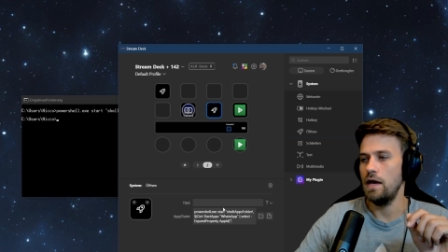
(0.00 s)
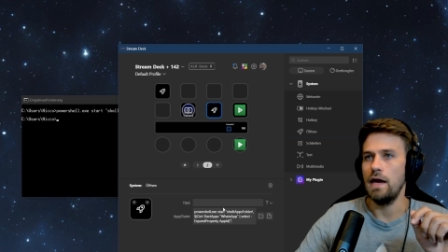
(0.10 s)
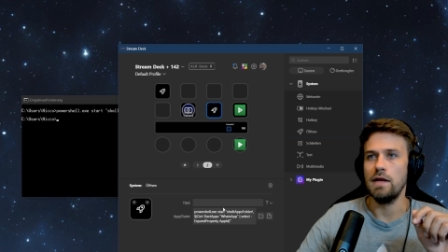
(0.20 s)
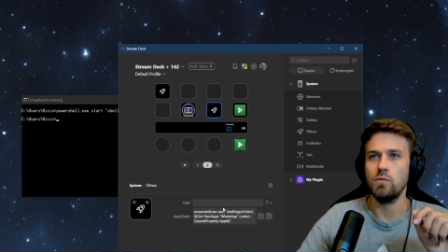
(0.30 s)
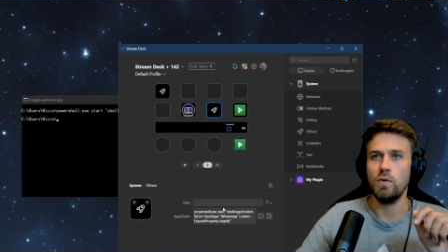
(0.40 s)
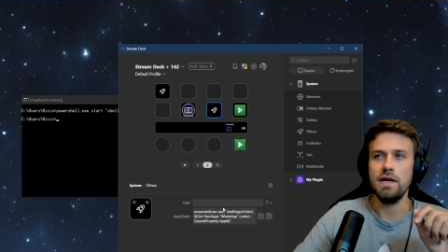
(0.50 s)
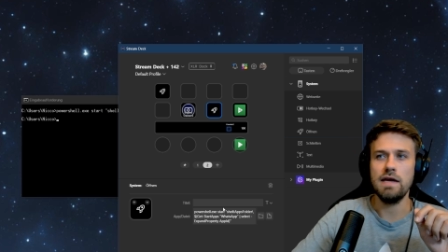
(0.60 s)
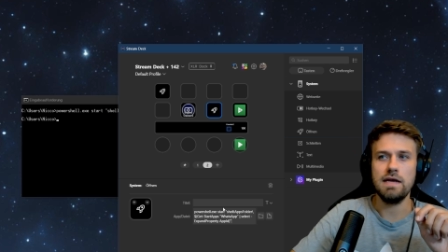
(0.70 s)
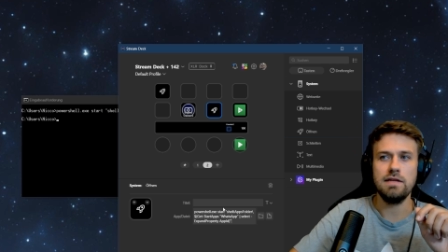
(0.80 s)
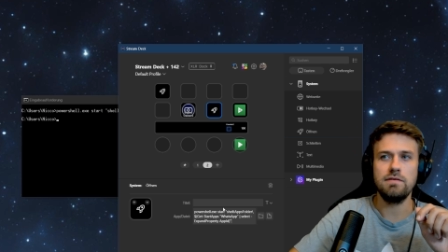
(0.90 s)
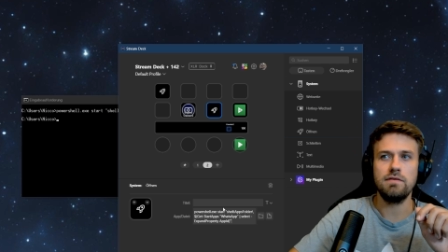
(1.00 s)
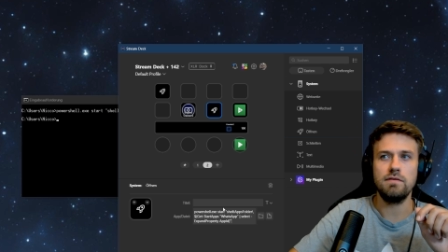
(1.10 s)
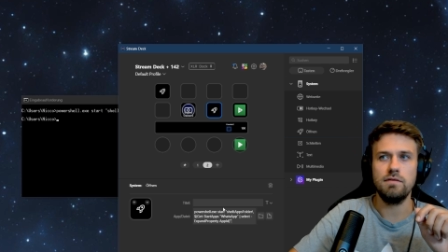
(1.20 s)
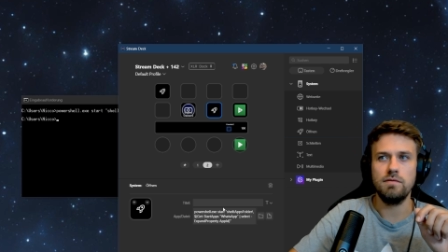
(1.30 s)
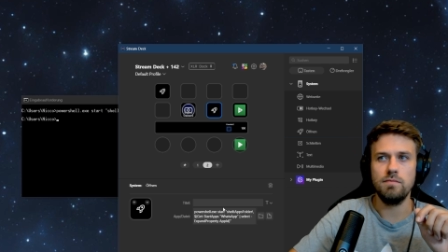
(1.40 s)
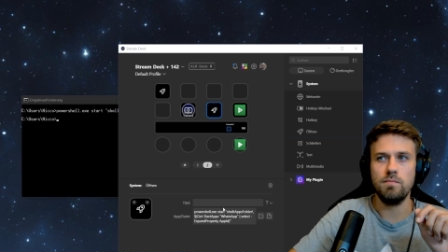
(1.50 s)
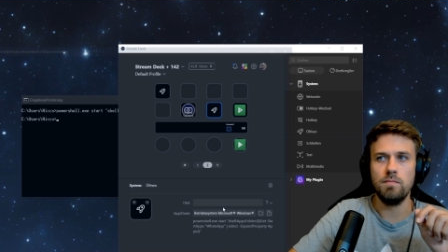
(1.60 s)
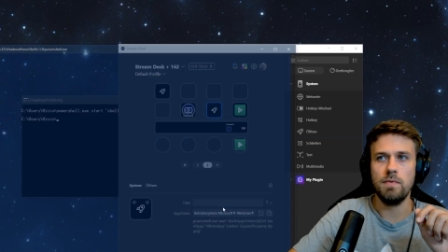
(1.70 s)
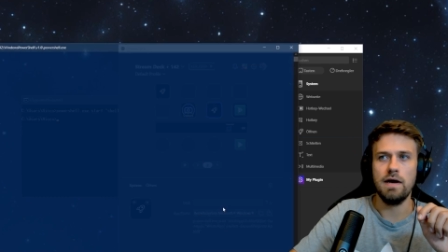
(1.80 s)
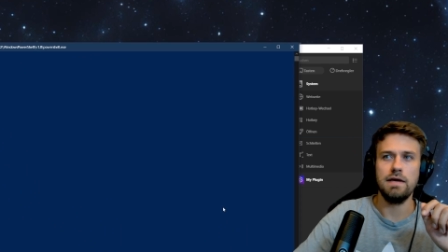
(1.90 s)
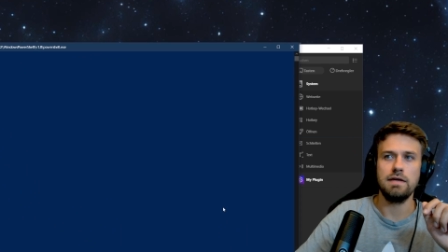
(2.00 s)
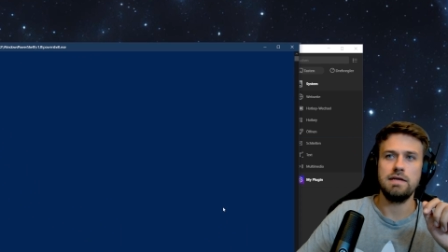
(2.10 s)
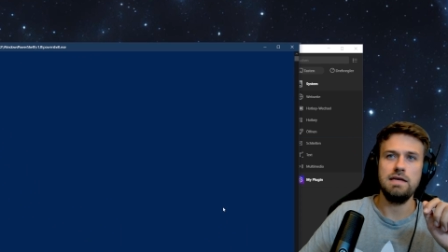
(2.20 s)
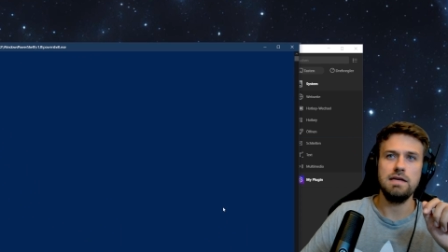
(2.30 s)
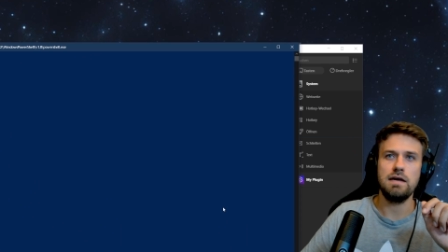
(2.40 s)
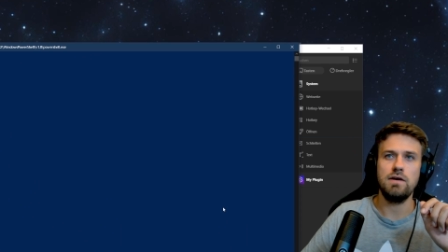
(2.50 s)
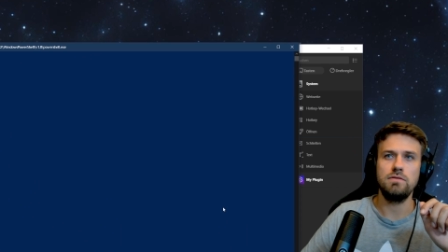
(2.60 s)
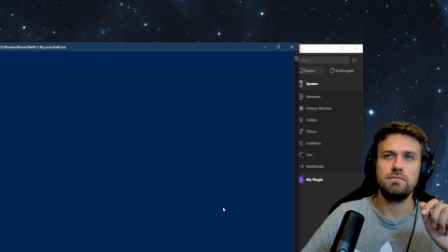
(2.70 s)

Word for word: And when I hit my key now,